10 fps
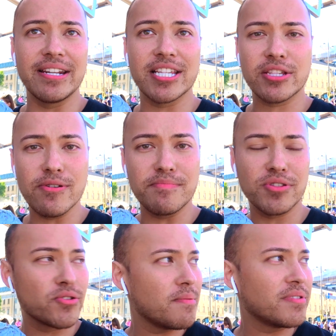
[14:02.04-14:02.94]
going to
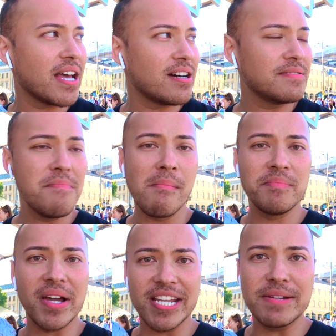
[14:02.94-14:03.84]
swoop down
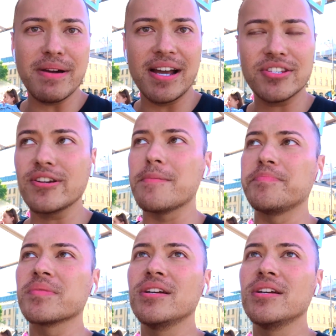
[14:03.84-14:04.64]
and eat my ice cream.